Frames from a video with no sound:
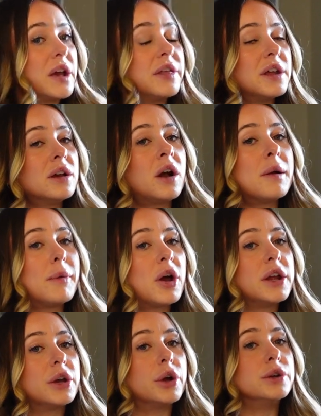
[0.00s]
I think I
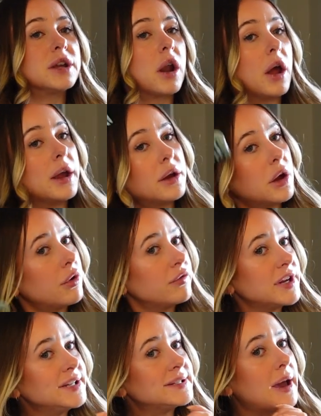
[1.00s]
might go to like a
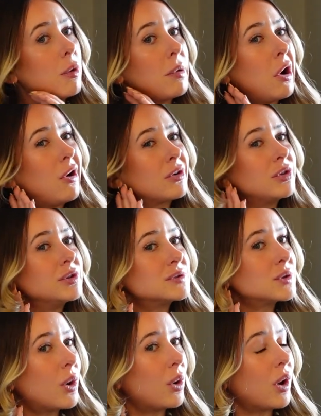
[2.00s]
retail park
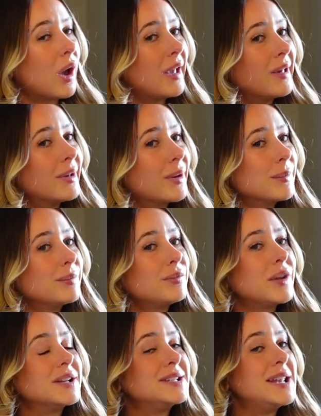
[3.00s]
that's got like
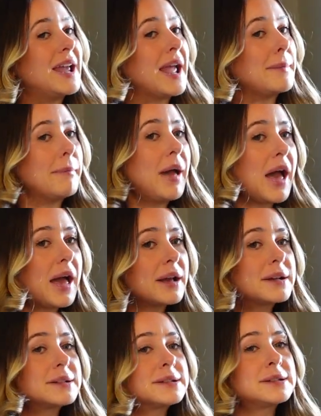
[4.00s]
a TK
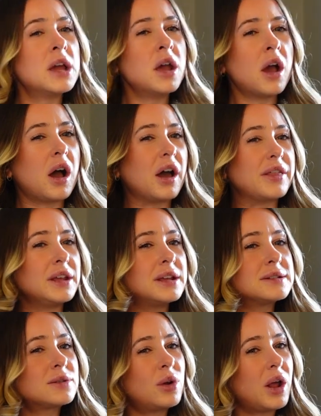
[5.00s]
Maxx. I think
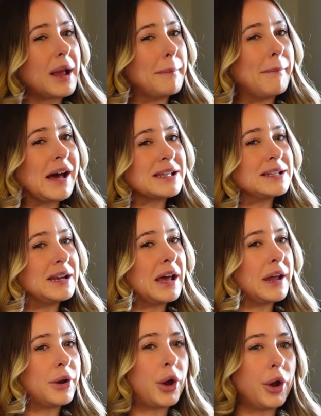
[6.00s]
it's got like a
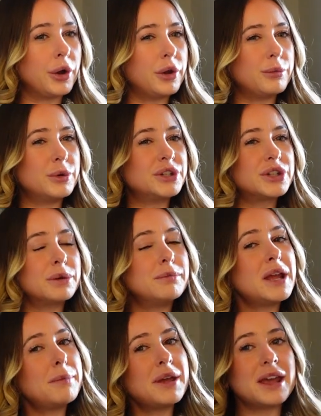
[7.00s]
Matalan home, which can
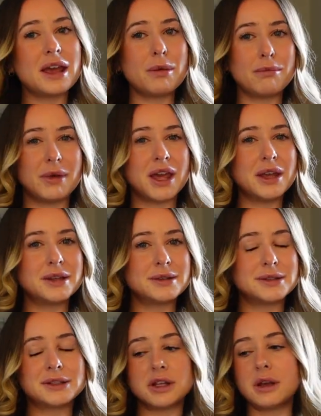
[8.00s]
be a bit hit and
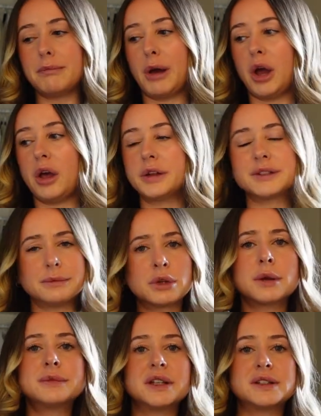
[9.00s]
miss, but
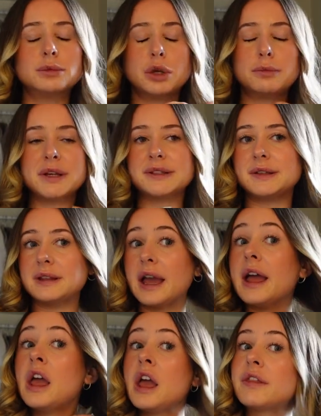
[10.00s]
sometimes there's some good bits in
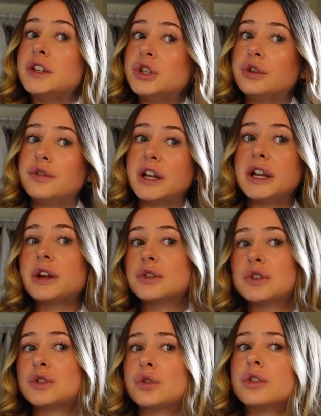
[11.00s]
there. They do really good
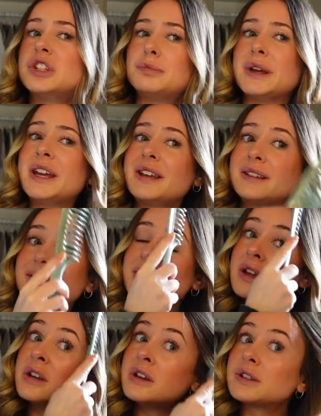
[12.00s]
storage bits,
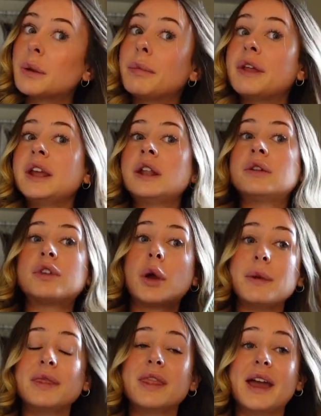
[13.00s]
so I'm thinking of
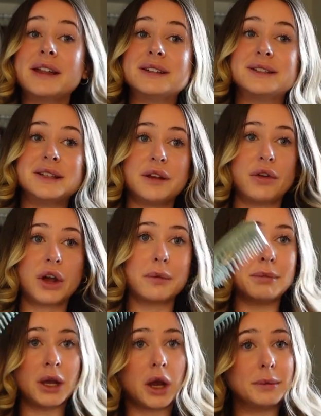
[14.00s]
going there to see if I
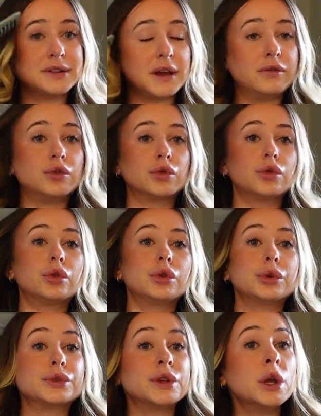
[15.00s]
can pick up a set of
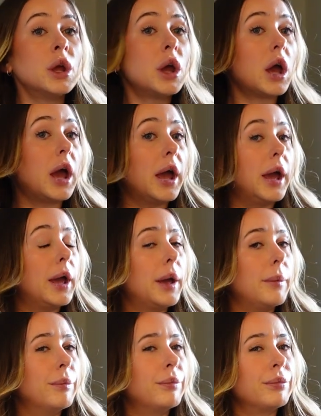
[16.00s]
drawers.
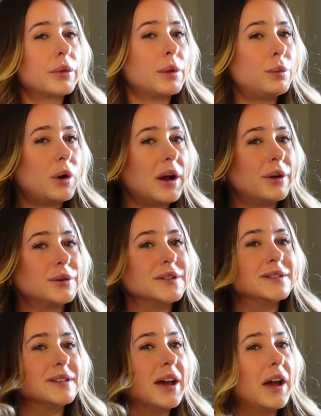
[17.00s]
Um, what else
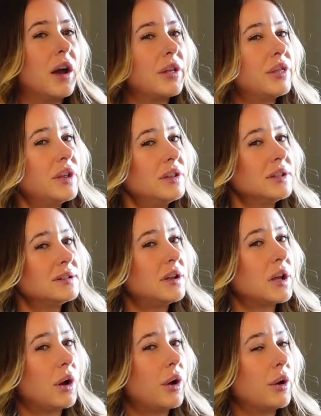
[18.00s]
is there? I think there's
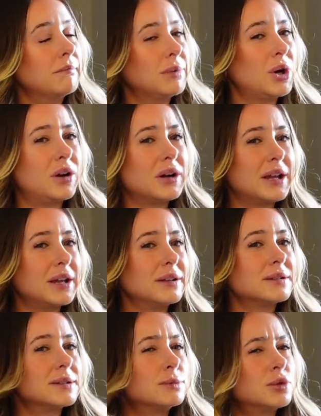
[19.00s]
like a Home
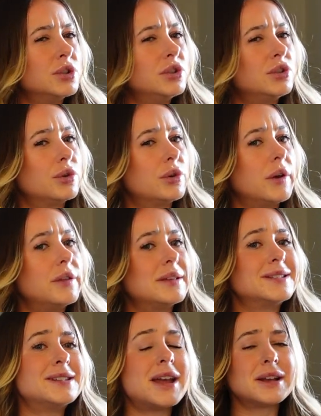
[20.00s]
Bargains, I'm not too sure though.
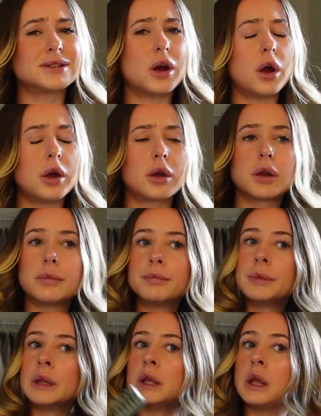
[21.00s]
There's Next Home.